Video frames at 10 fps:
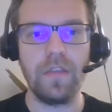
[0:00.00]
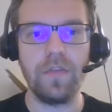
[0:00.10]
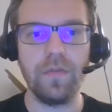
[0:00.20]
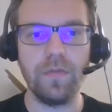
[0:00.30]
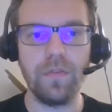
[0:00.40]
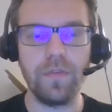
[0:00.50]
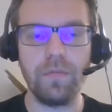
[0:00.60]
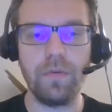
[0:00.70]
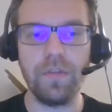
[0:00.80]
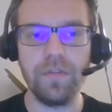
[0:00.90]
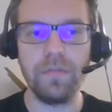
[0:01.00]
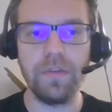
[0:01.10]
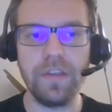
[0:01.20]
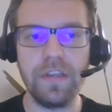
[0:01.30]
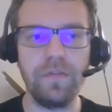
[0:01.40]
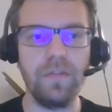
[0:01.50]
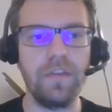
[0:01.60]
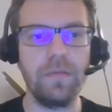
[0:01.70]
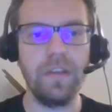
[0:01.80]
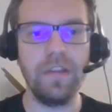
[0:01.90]
To support you a bit and give you
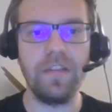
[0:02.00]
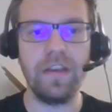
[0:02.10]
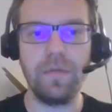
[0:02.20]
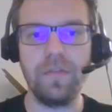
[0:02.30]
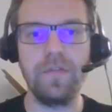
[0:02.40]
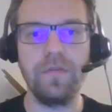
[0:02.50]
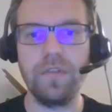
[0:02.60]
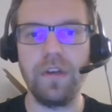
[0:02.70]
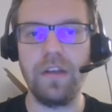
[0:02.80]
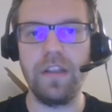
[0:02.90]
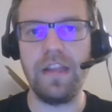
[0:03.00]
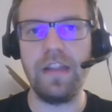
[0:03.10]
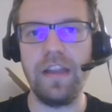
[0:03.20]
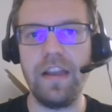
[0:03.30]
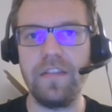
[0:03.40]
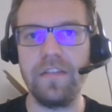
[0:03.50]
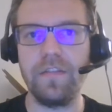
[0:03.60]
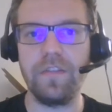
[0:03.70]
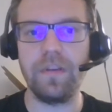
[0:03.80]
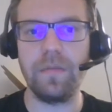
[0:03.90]
some hints, I want to do now an analysis
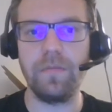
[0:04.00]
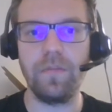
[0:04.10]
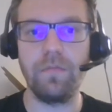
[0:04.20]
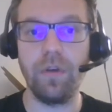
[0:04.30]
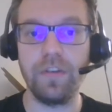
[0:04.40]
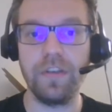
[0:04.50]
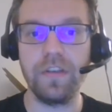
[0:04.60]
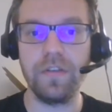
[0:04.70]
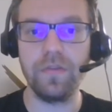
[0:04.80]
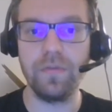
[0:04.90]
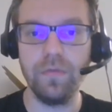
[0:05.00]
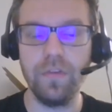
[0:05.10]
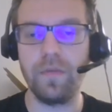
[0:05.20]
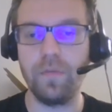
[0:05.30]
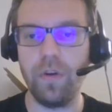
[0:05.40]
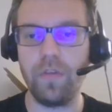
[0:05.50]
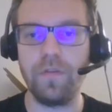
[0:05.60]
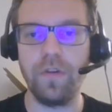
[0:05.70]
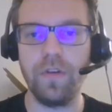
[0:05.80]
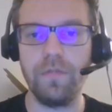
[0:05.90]
of some supporting tools and
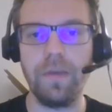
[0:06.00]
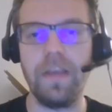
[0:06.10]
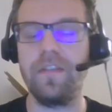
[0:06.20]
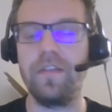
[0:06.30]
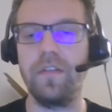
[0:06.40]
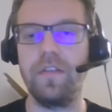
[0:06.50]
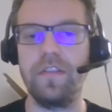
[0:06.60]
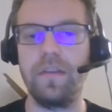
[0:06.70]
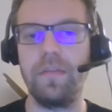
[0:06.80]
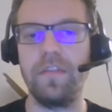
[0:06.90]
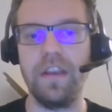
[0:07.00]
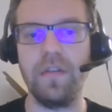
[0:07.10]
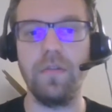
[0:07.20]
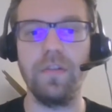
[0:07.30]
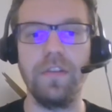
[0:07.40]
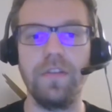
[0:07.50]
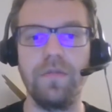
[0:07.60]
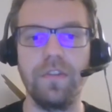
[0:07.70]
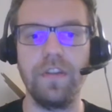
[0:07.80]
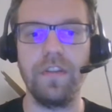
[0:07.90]
workflows based on some stakeholders.
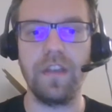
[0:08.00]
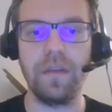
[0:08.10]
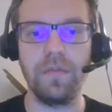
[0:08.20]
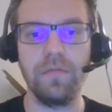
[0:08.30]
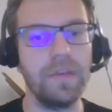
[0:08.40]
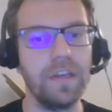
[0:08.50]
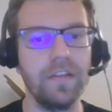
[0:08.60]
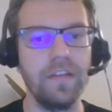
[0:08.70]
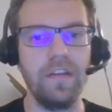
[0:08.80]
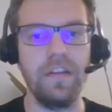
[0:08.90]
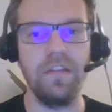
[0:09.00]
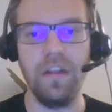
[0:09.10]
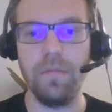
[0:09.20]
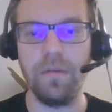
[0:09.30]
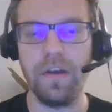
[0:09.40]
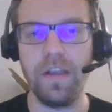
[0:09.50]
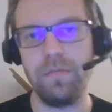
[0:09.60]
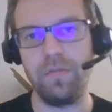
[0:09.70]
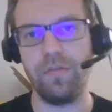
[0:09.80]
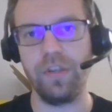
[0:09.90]
For this, I want to pick the developer and
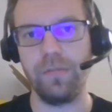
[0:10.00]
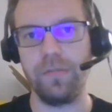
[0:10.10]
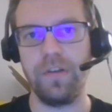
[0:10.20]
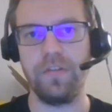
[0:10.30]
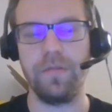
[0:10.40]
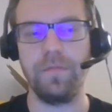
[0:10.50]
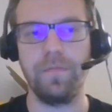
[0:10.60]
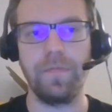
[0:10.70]
the project manager.